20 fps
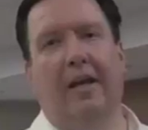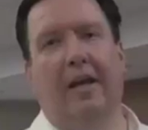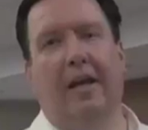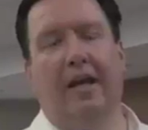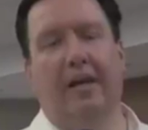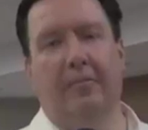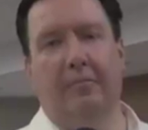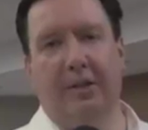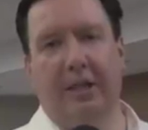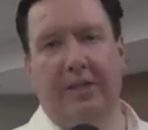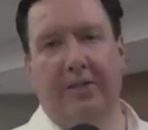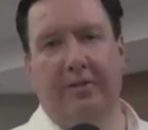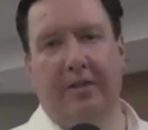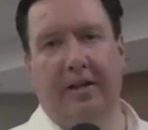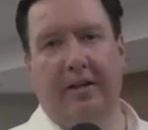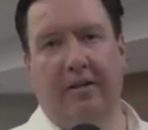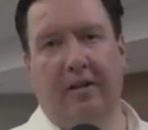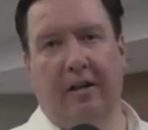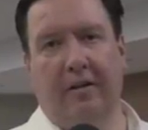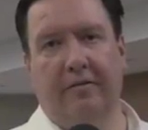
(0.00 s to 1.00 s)
A
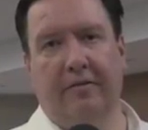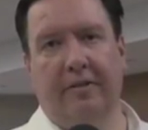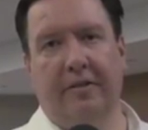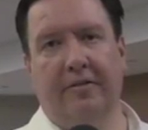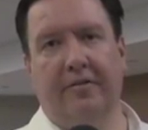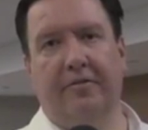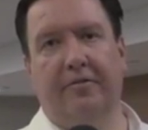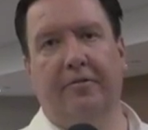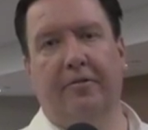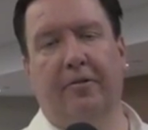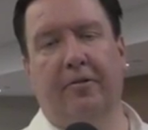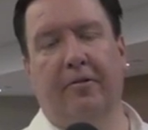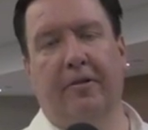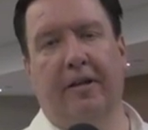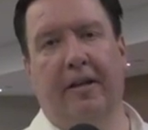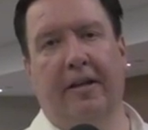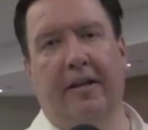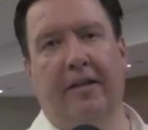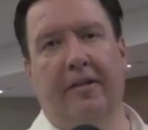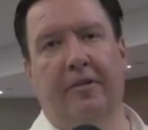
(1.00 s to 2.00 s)
pretrial conference for
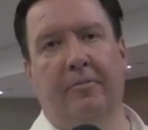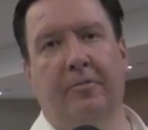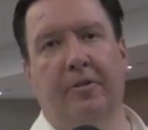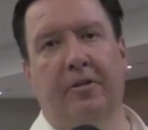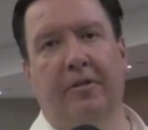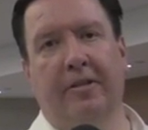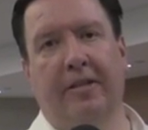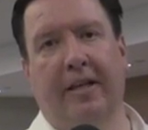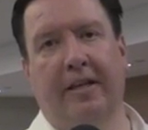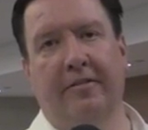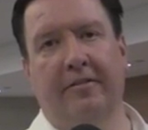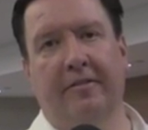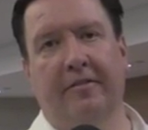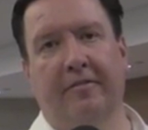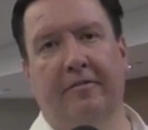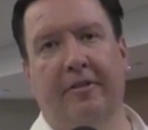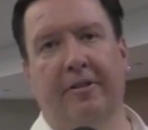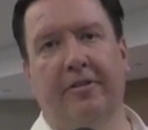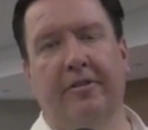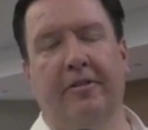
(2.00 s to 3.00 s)
in the murder case
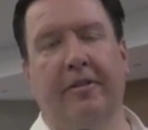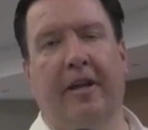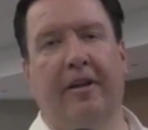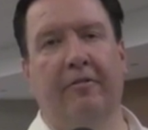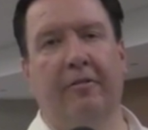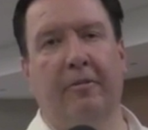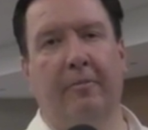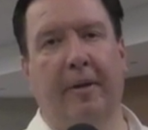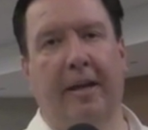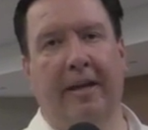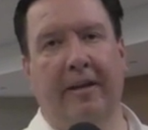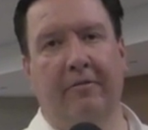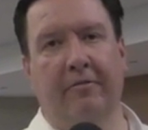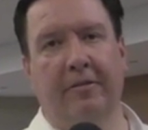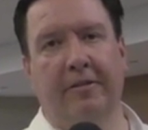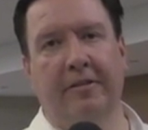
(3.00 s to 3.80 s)
of Richard Henry Bain was